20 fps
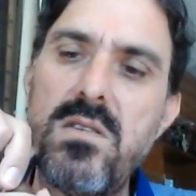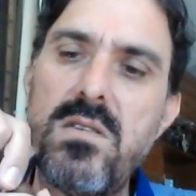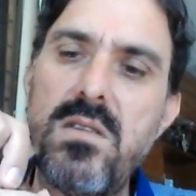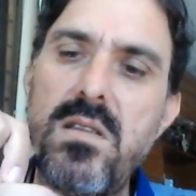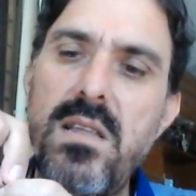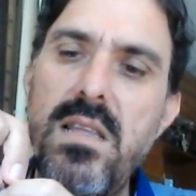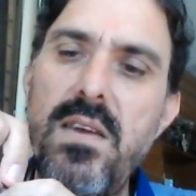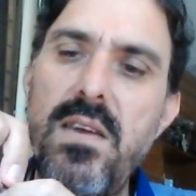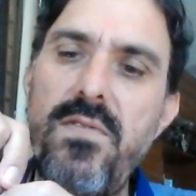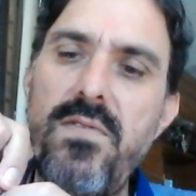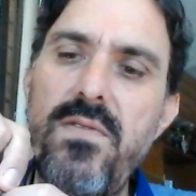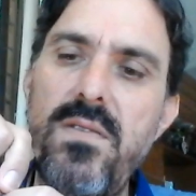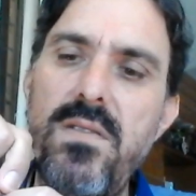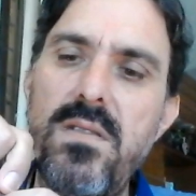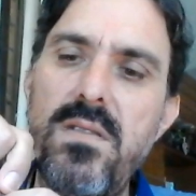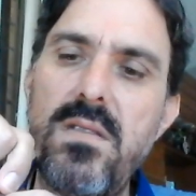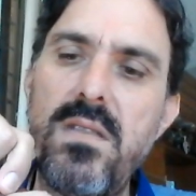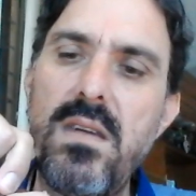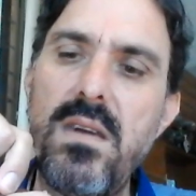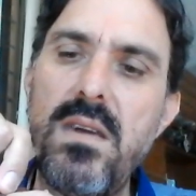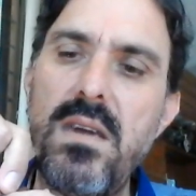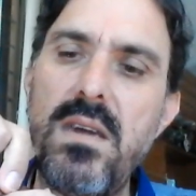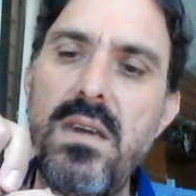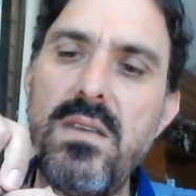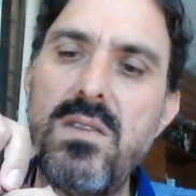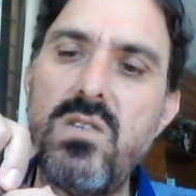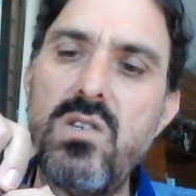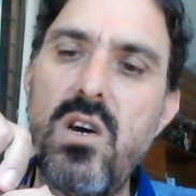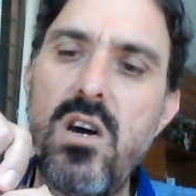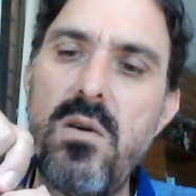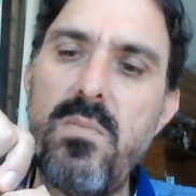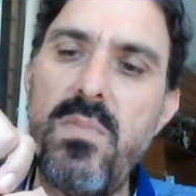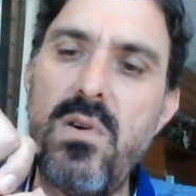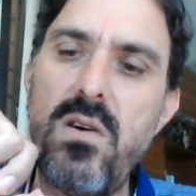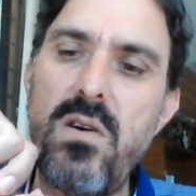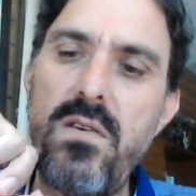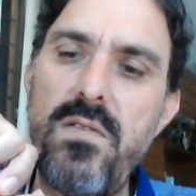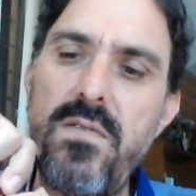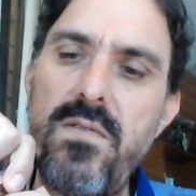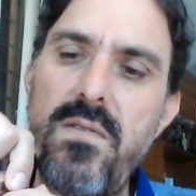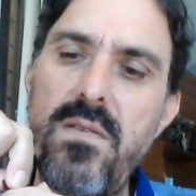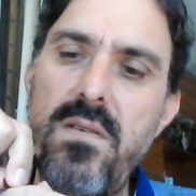lift the top off,